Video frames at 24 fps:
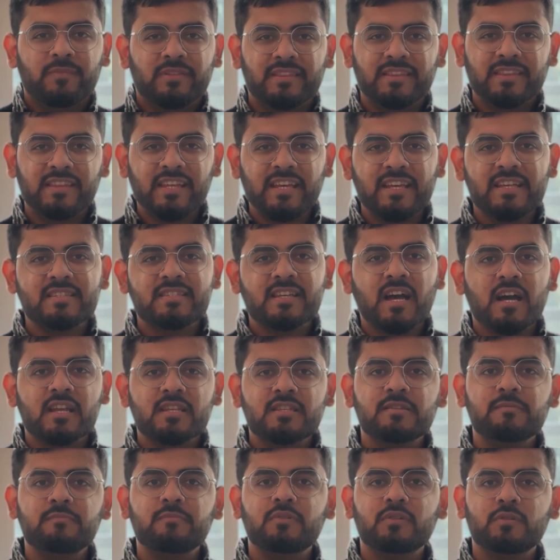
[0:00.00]
These are
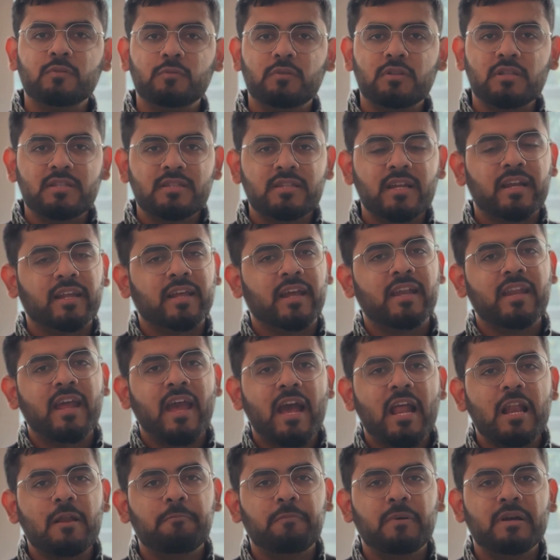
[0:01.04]
some tools that can
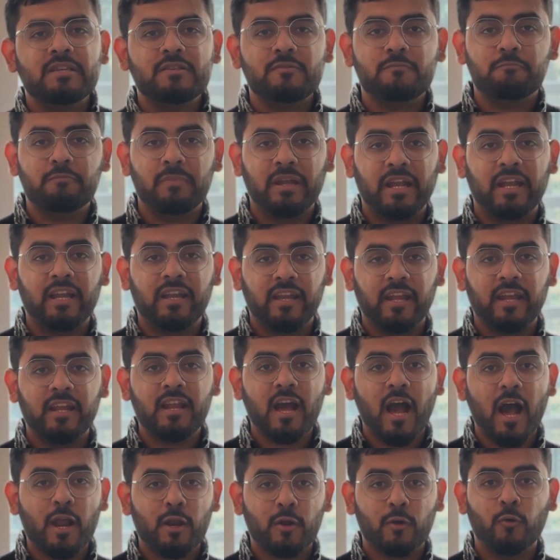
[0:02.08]
help us maintain
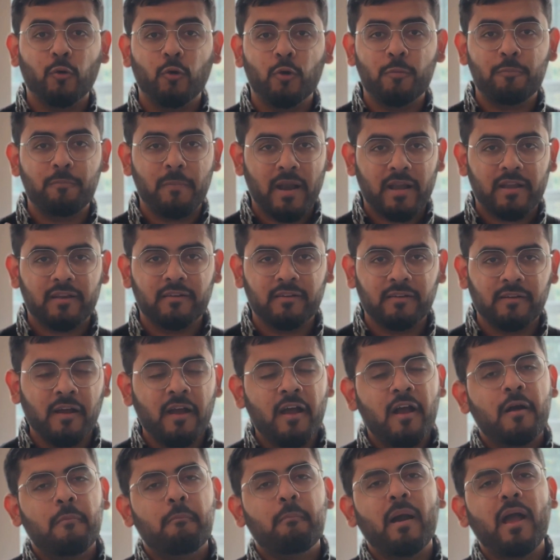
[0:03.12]
our code better
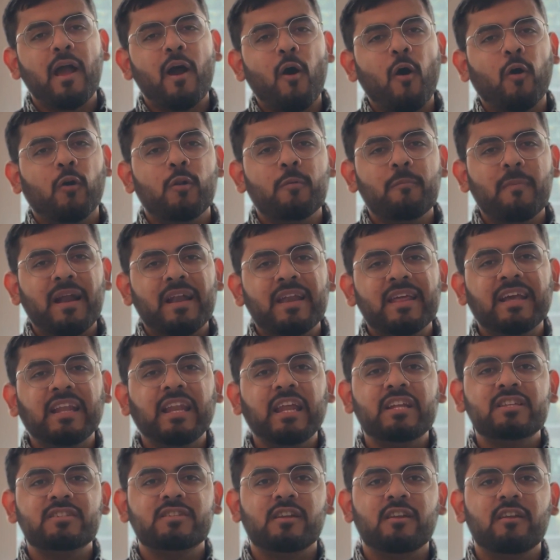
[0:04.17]
by automatically
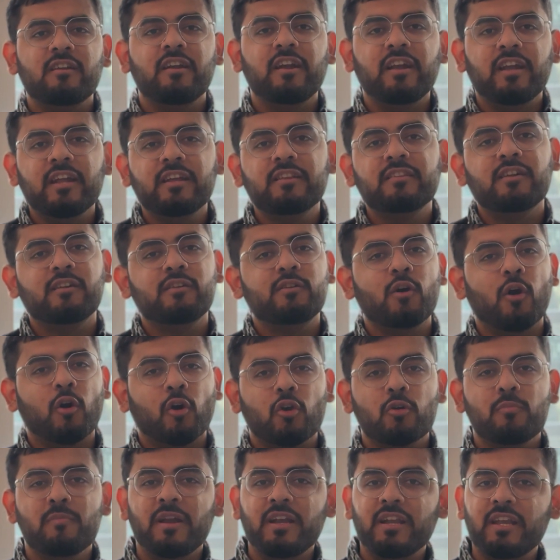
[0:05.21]
generating the
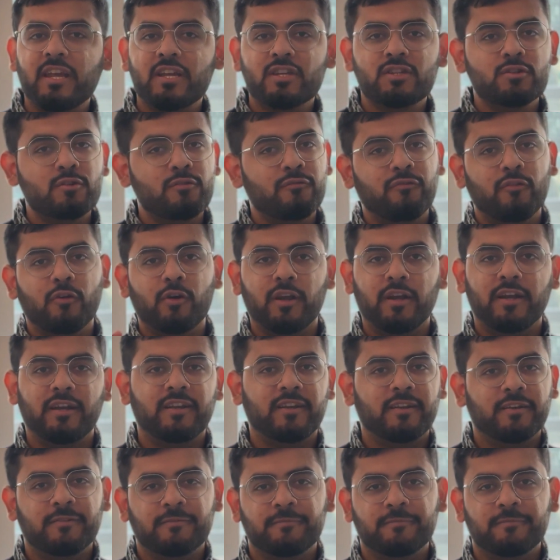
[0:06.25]
documentation for it.